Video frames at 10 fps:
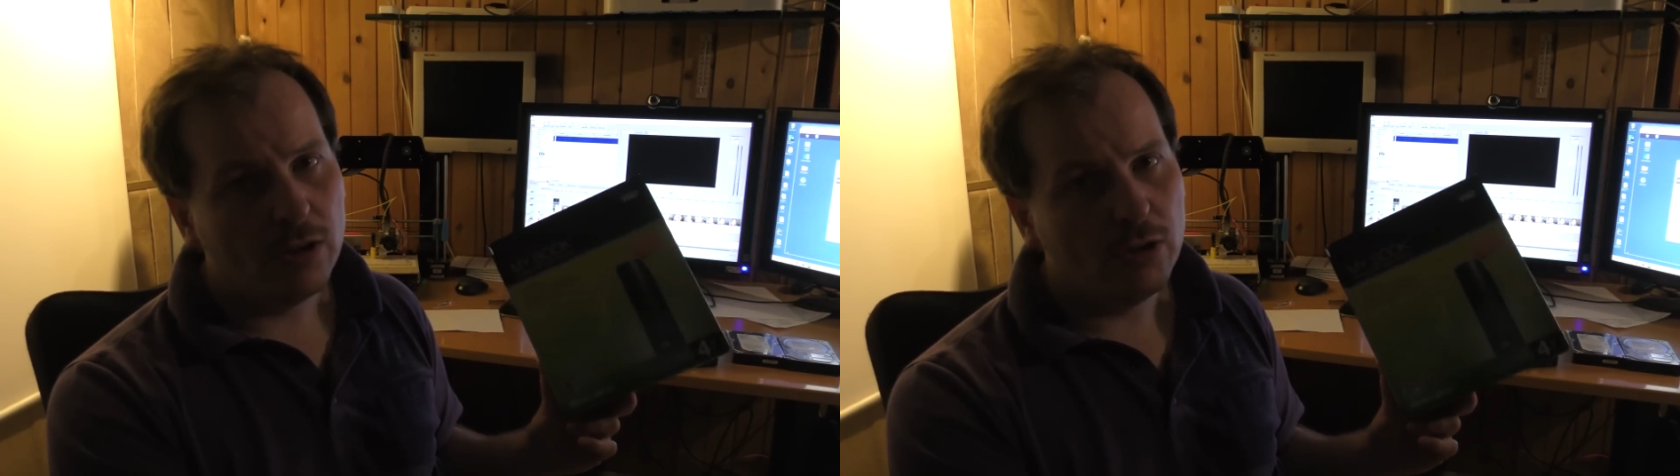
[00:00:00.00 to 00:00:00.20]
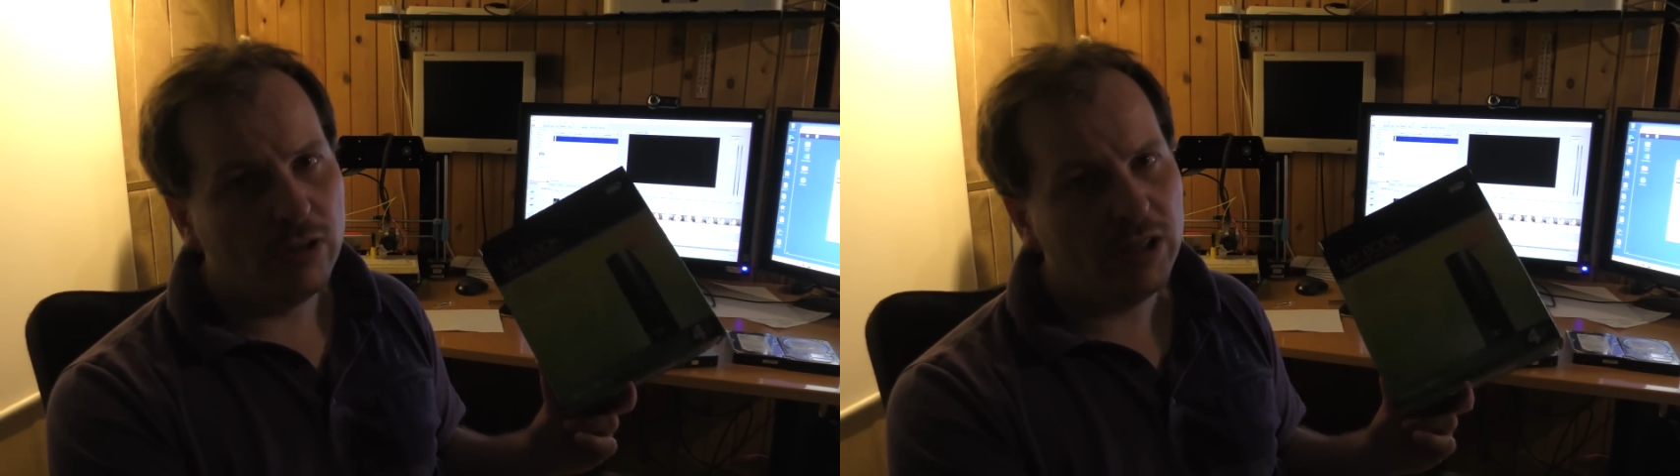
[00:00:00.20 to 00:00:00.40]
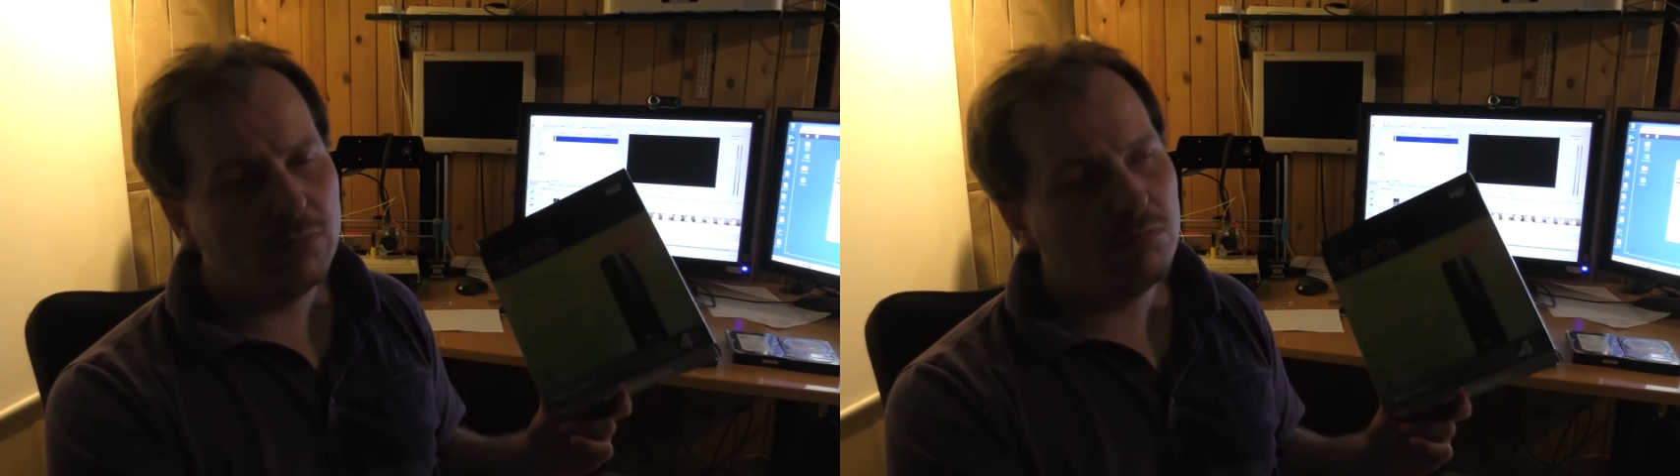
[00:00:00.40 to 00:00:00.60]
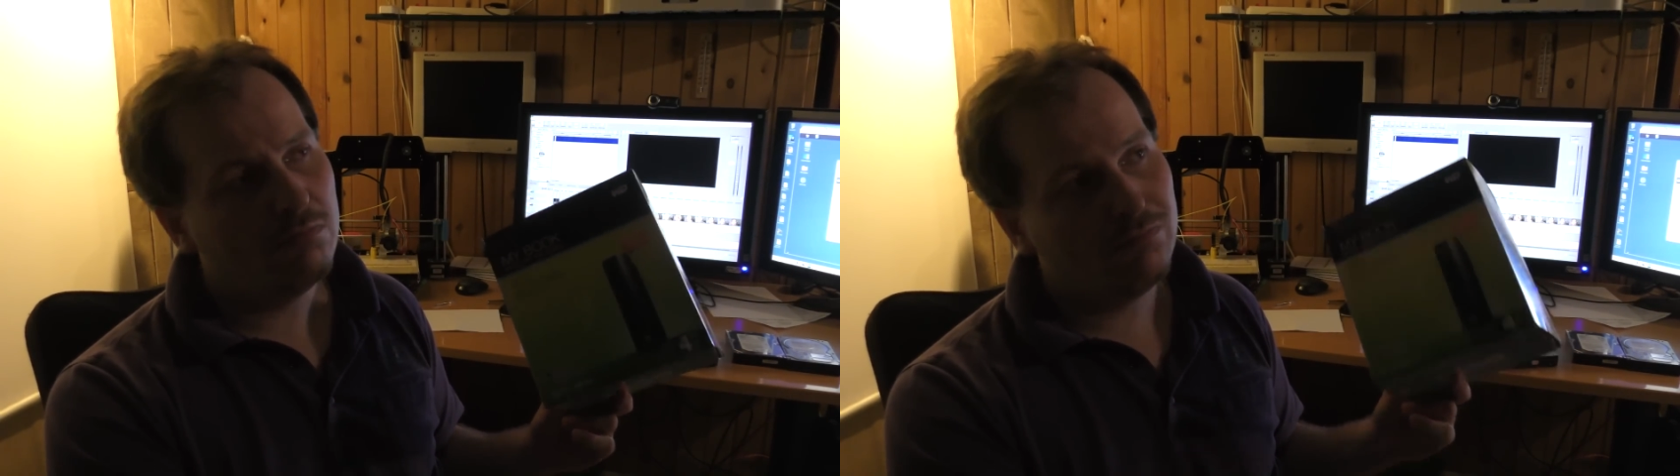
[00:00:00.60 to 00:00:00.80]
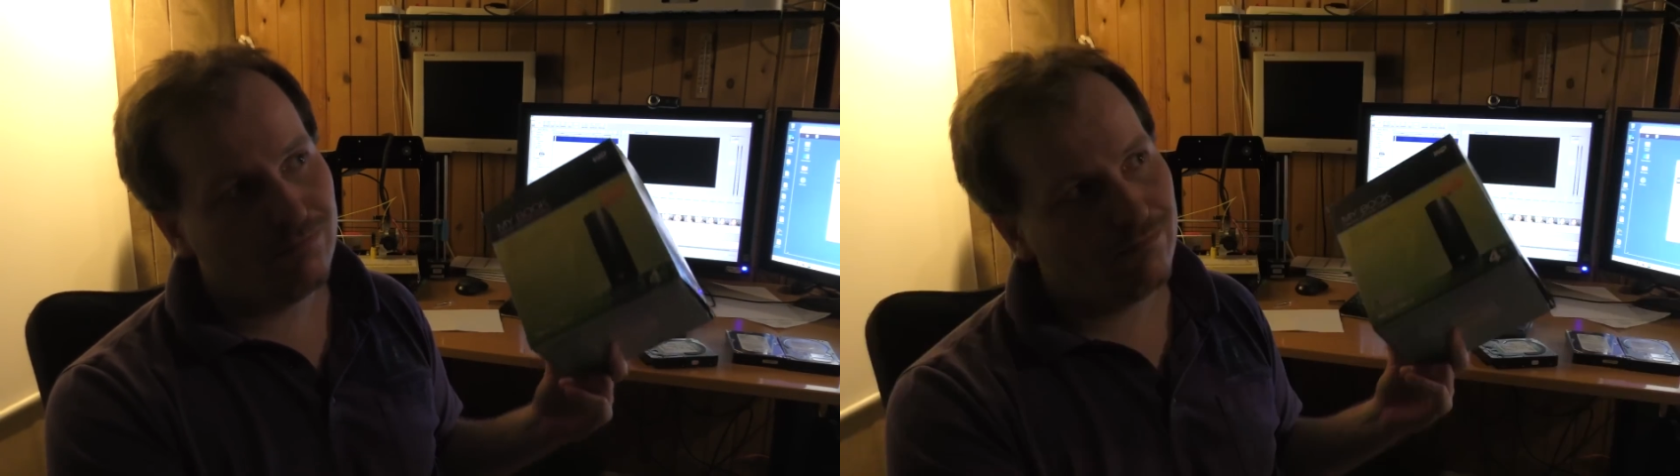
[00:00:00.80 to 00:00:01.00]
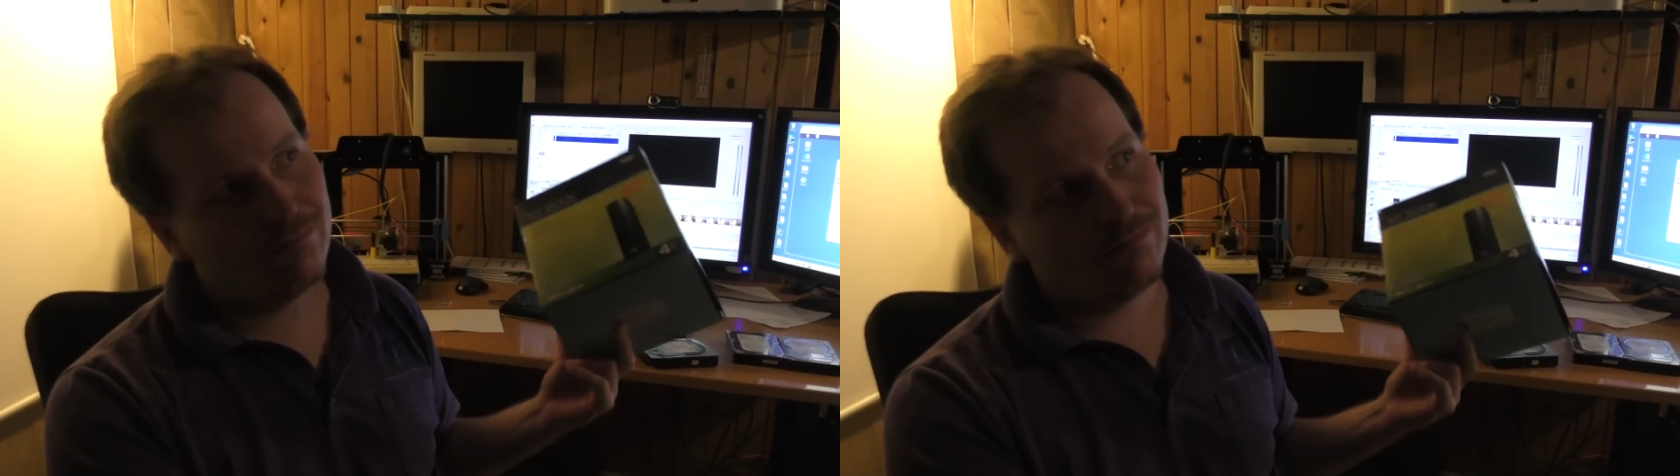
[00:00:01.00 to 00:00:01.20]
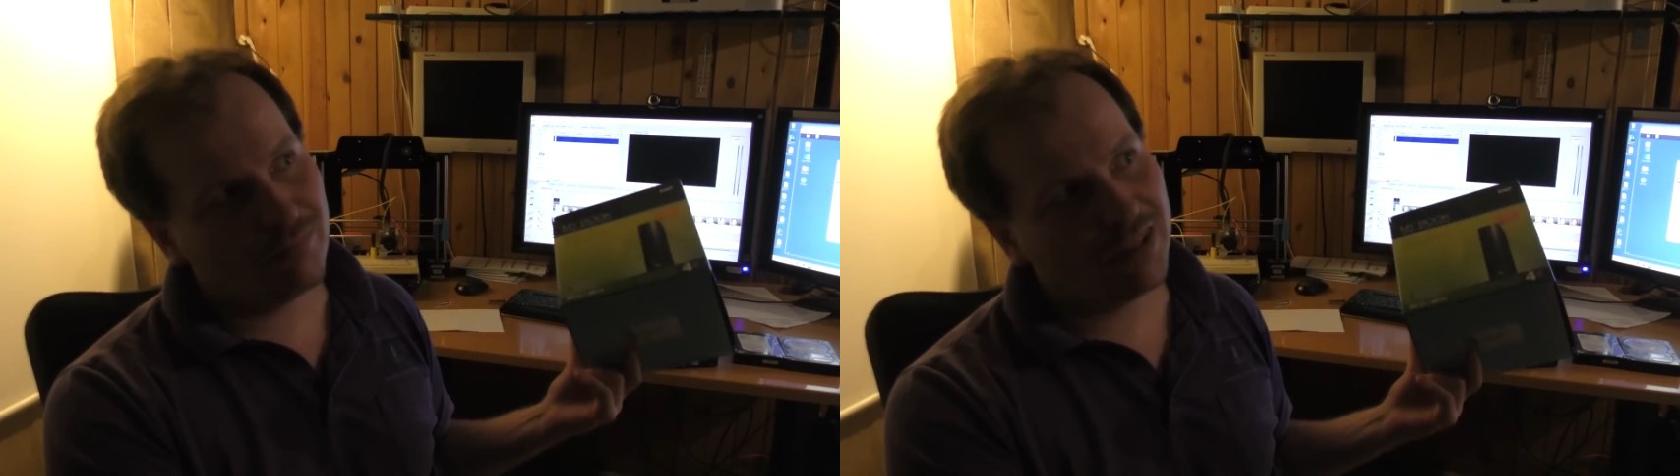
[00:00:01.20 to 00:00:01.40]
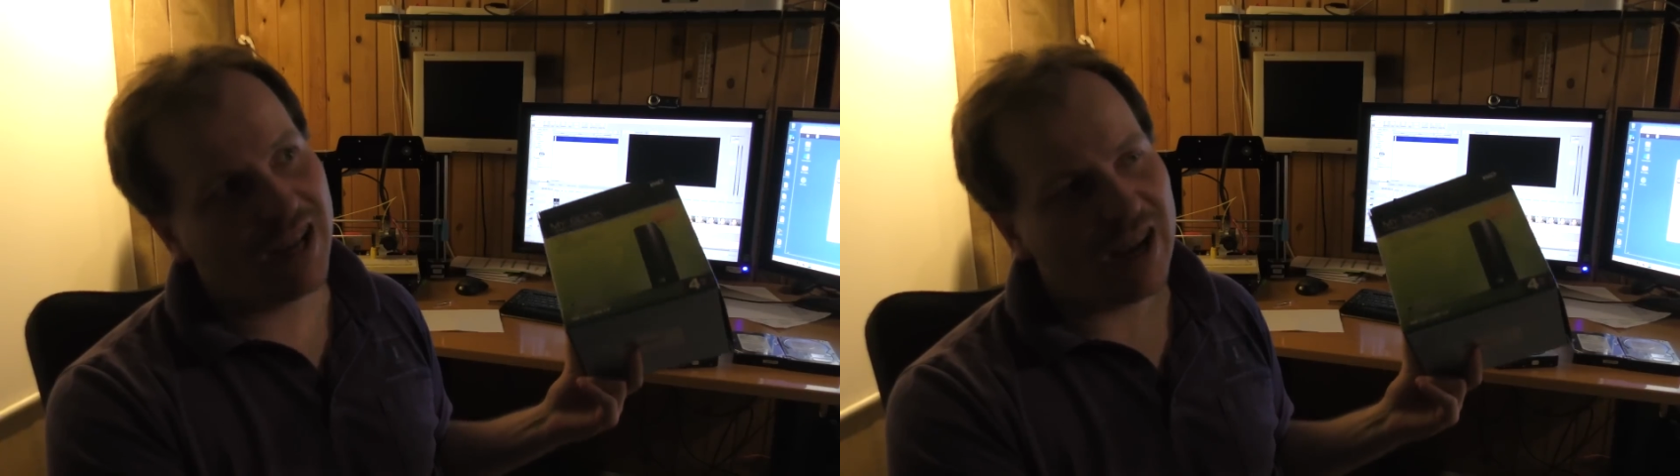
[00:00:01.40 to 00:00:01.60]
You need
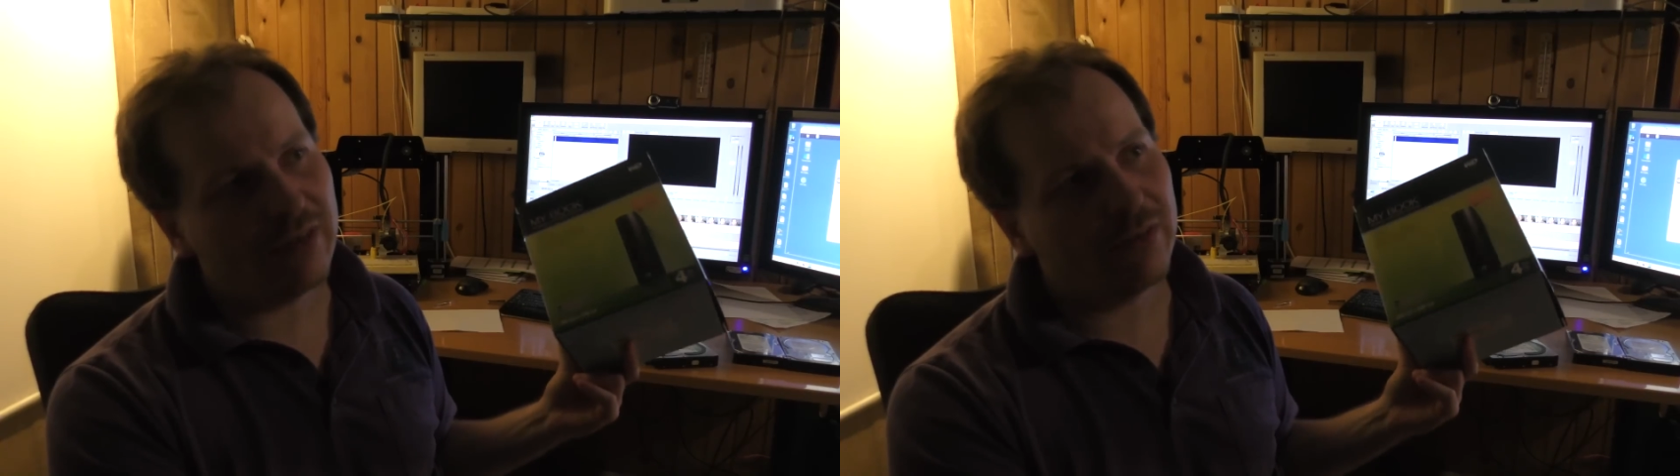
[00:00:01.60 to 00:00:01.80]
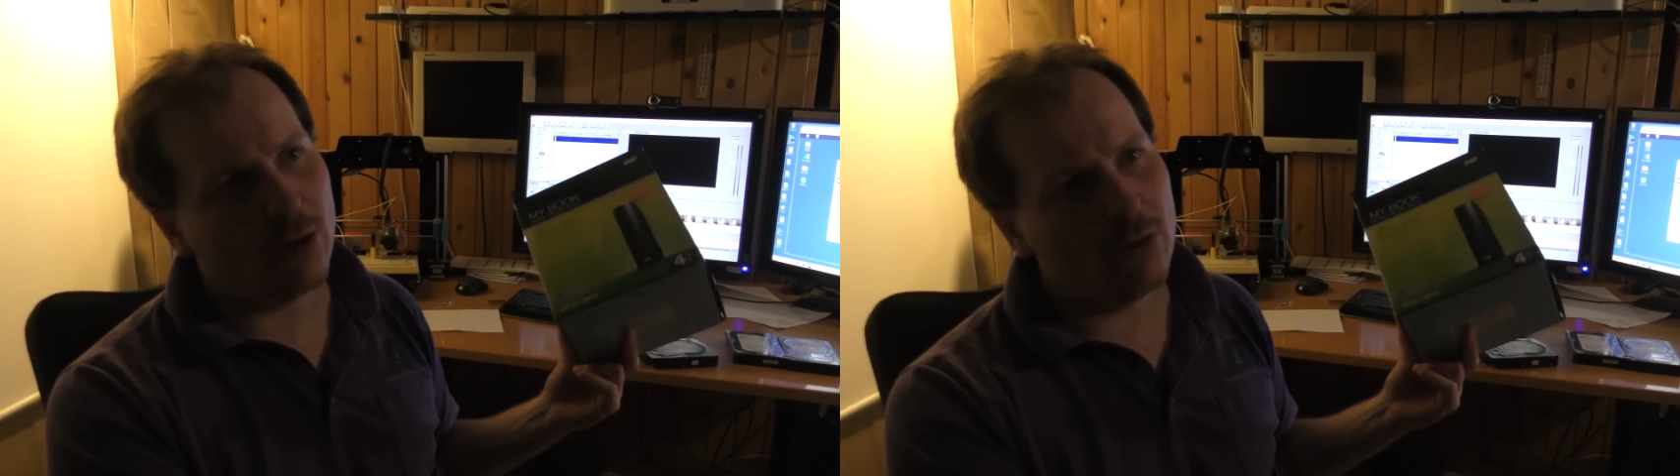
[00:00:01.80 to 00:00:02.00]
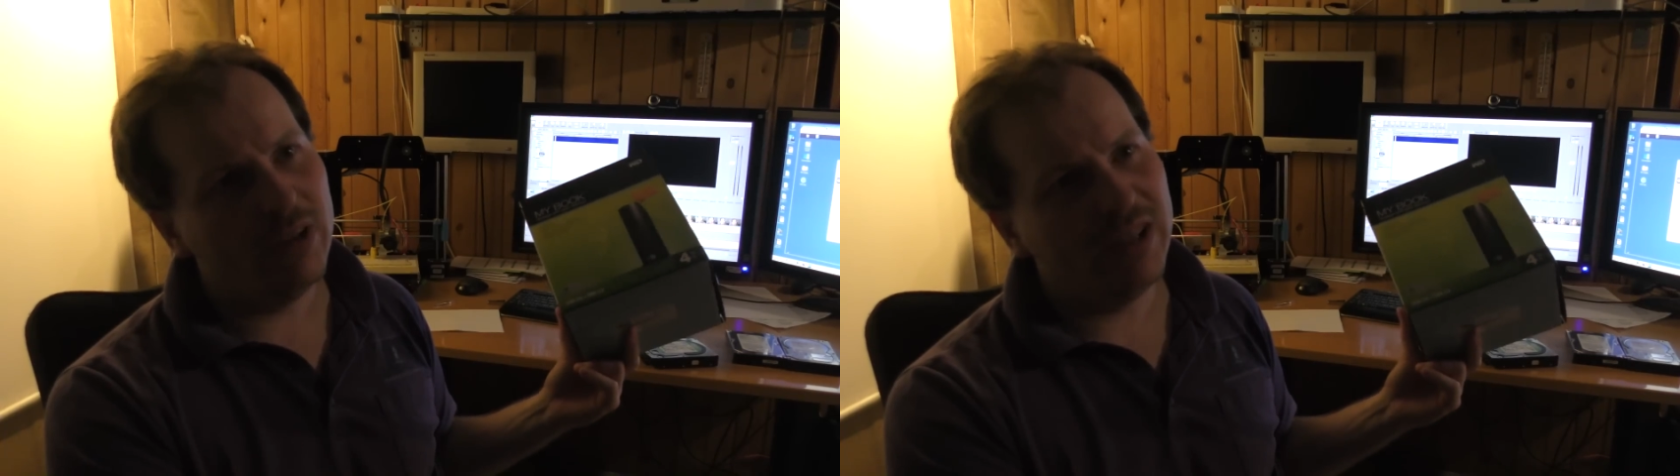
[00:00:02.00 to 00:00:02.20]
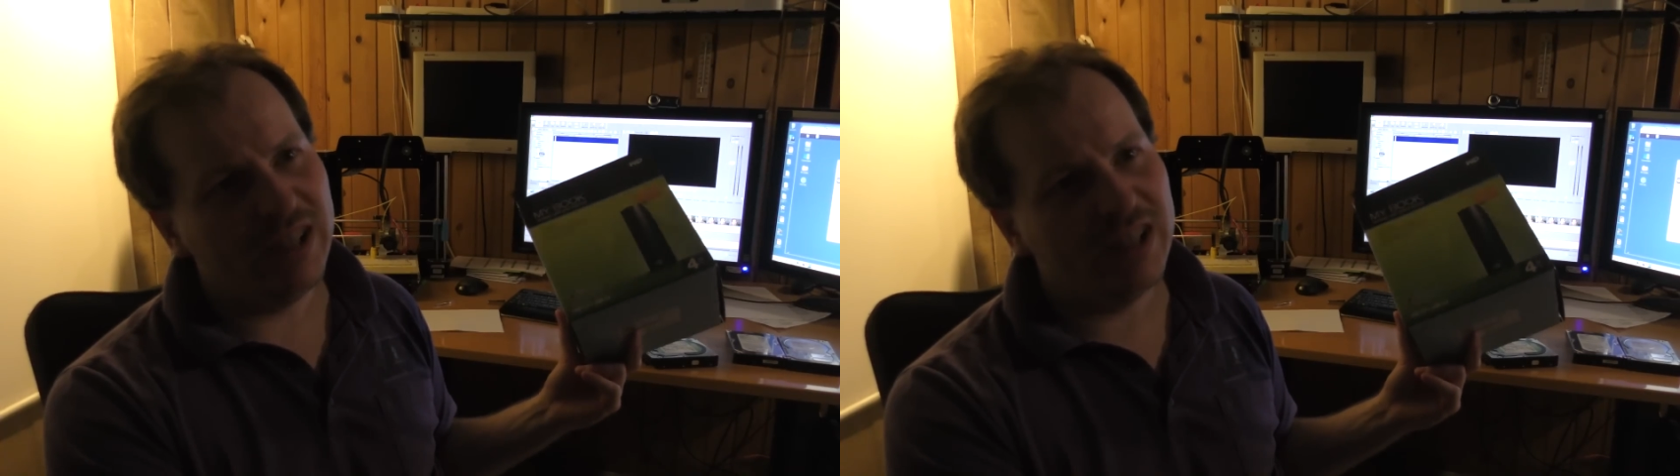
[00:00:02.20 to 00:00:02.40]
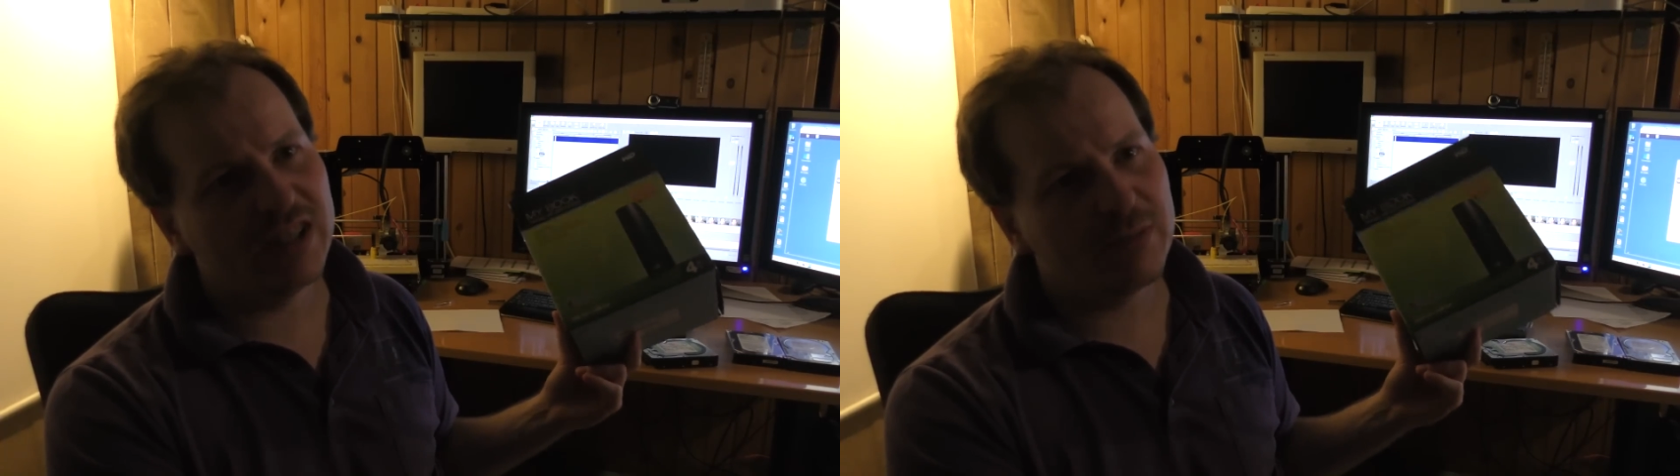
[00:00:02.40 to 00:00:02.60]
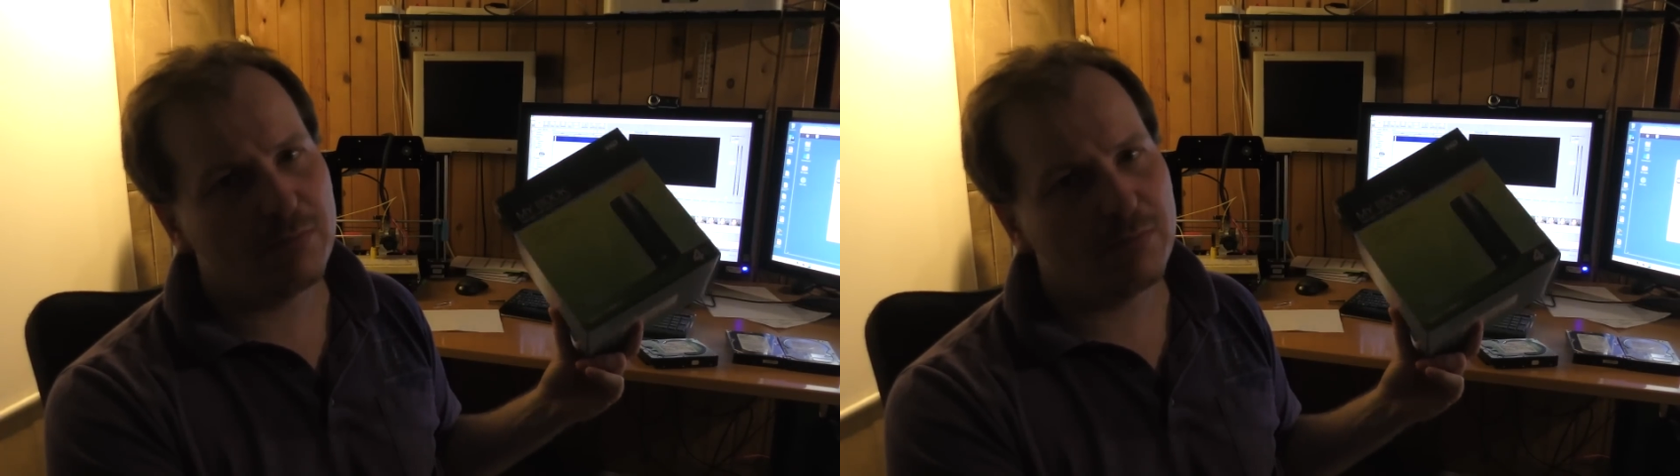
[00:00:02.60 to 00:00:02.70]
kind of only need